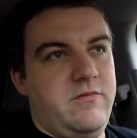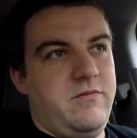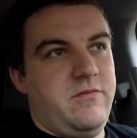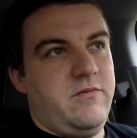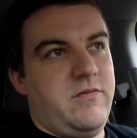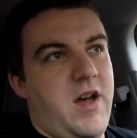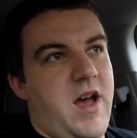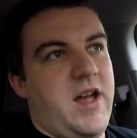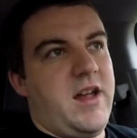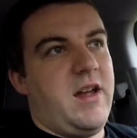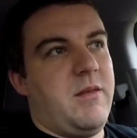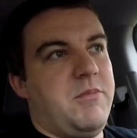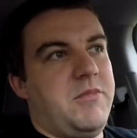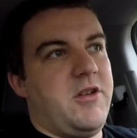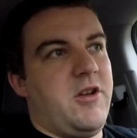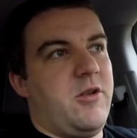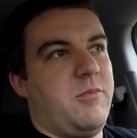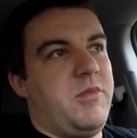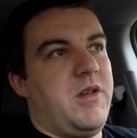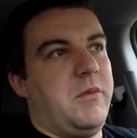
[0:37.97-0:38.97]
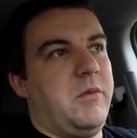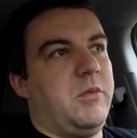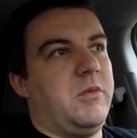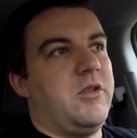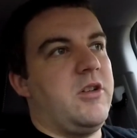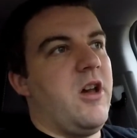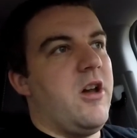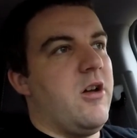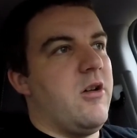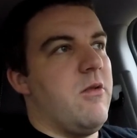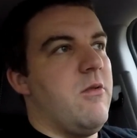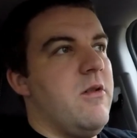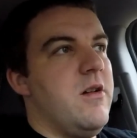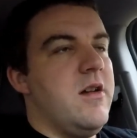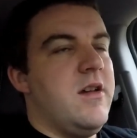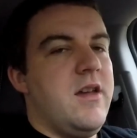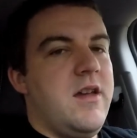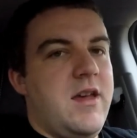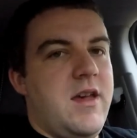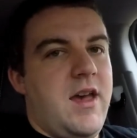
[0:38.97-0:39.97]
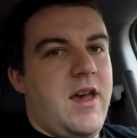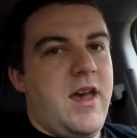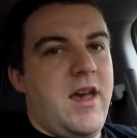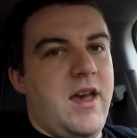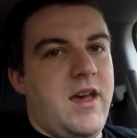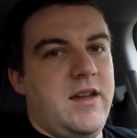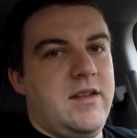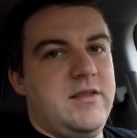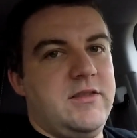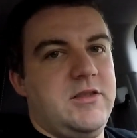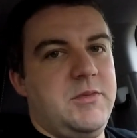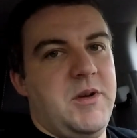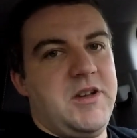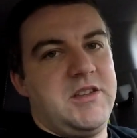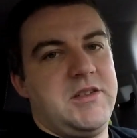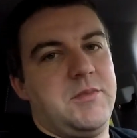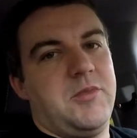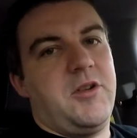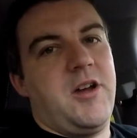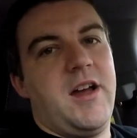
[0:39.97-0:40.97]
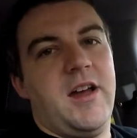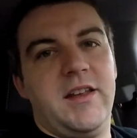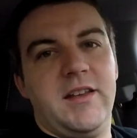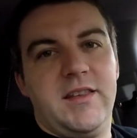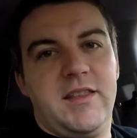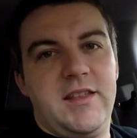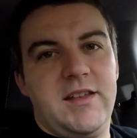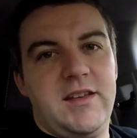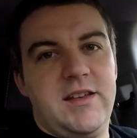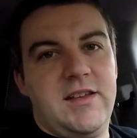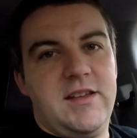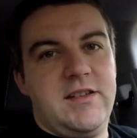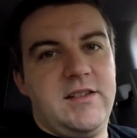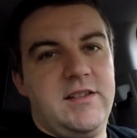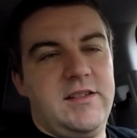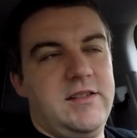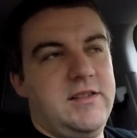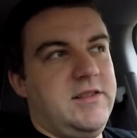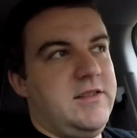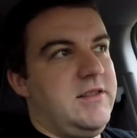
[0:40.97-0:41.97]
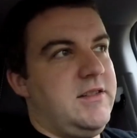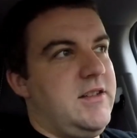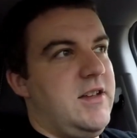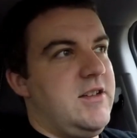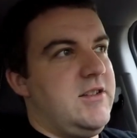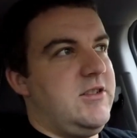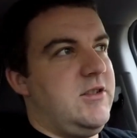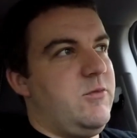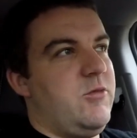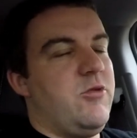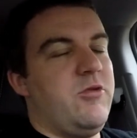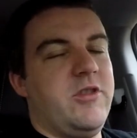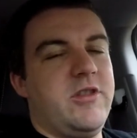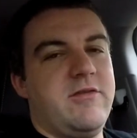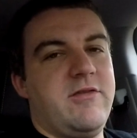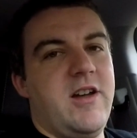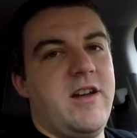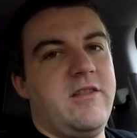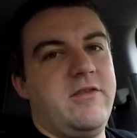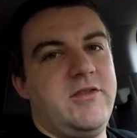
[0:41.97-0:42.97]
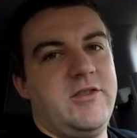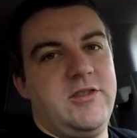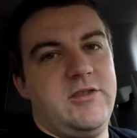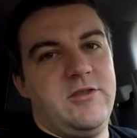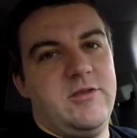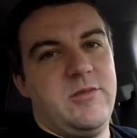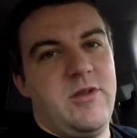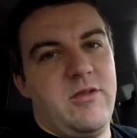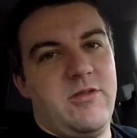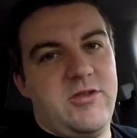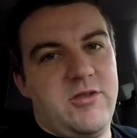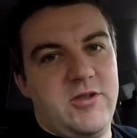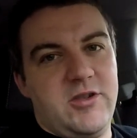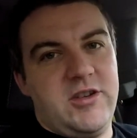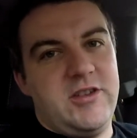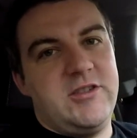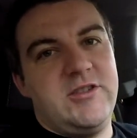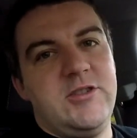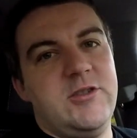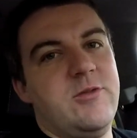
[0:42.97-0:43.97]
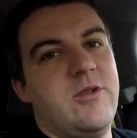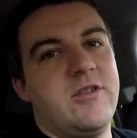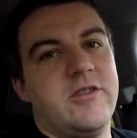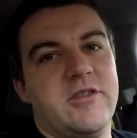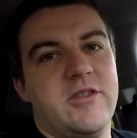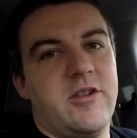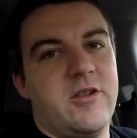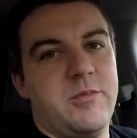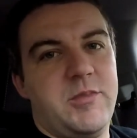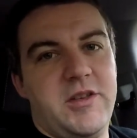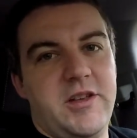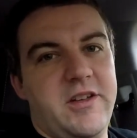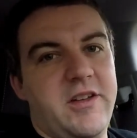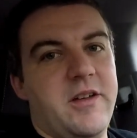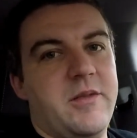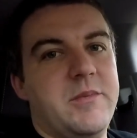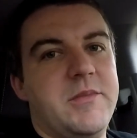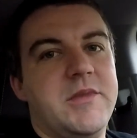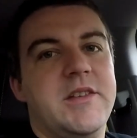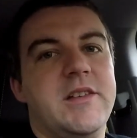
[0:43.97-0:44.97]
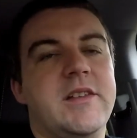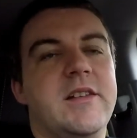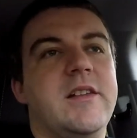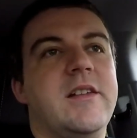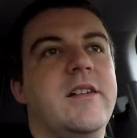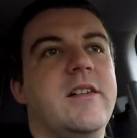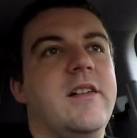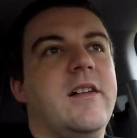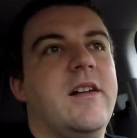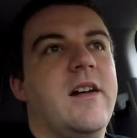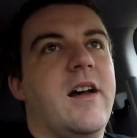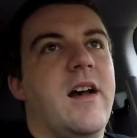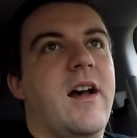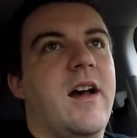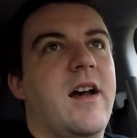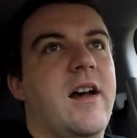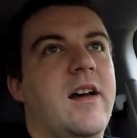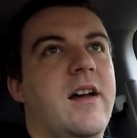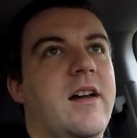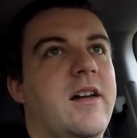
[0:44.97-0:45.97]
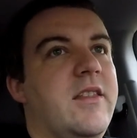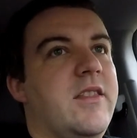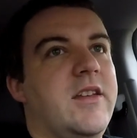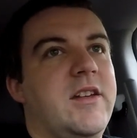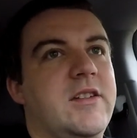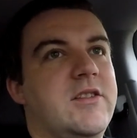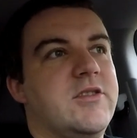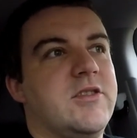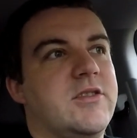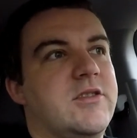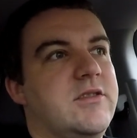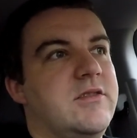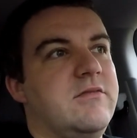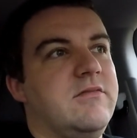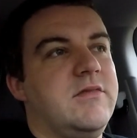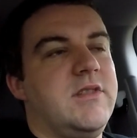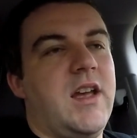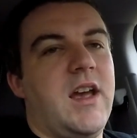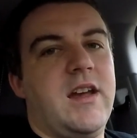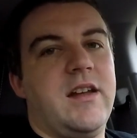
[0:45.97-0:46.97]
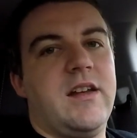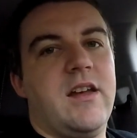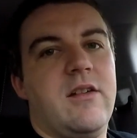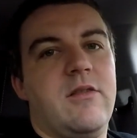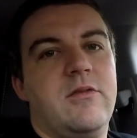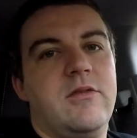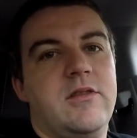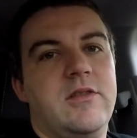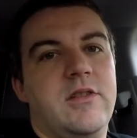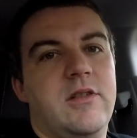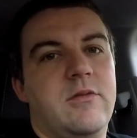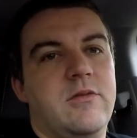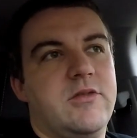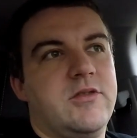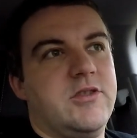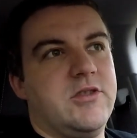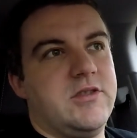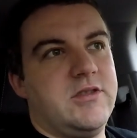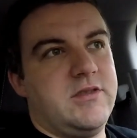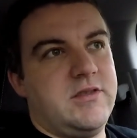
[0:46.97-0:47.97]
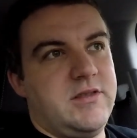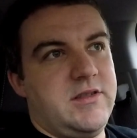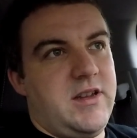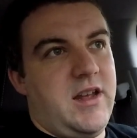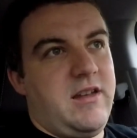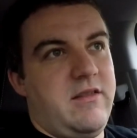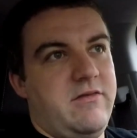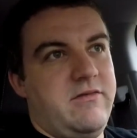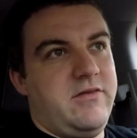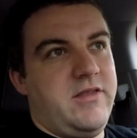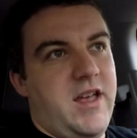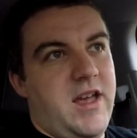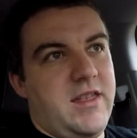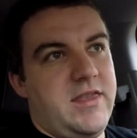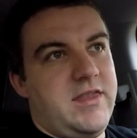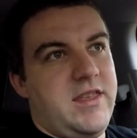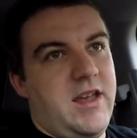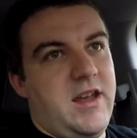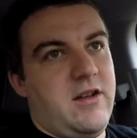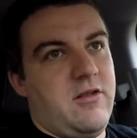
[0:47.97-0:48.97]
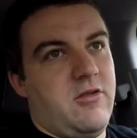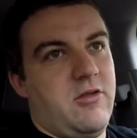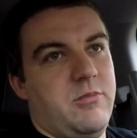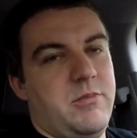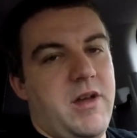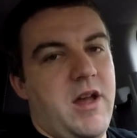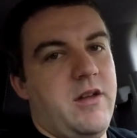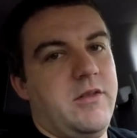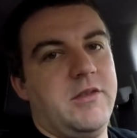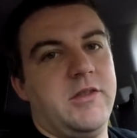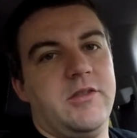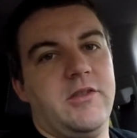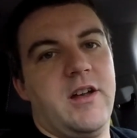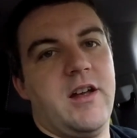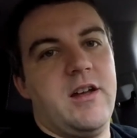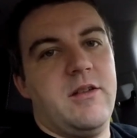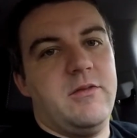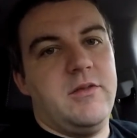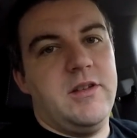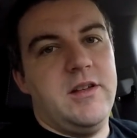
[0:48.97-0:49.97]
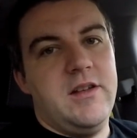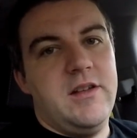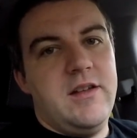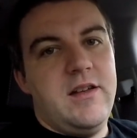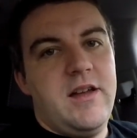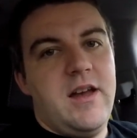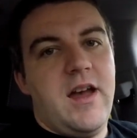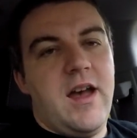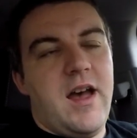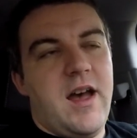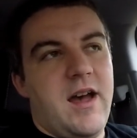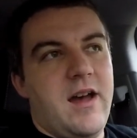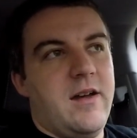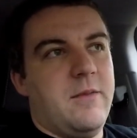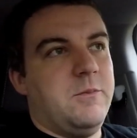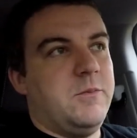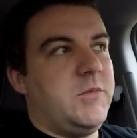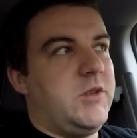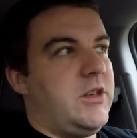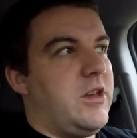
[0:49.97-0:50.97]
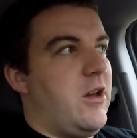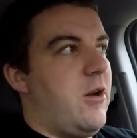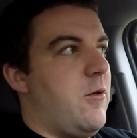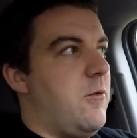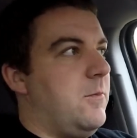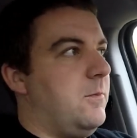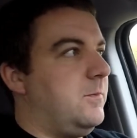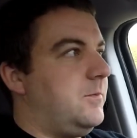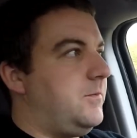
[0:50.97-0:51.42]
high up the RPMs would go, and to my surprise the engine would only rev to about 3,200 RPMs and then it just died out. It would just stay flat there or bounce around. So